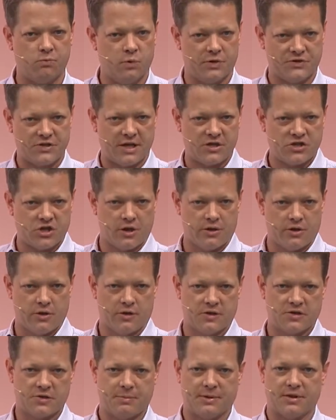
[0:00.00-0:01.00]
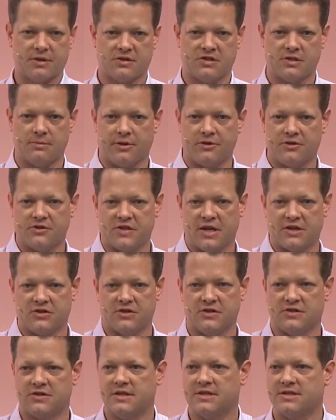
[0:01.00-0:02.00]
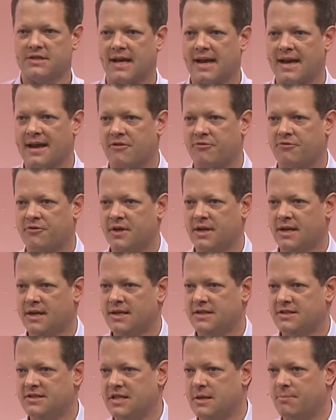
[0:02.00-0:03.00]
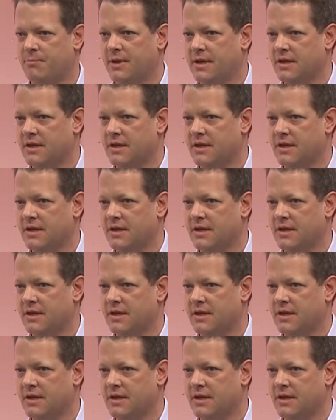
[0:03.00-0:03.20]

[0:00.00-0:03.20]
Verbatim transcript: We'll touch on those, but there's some other sessions that dive deep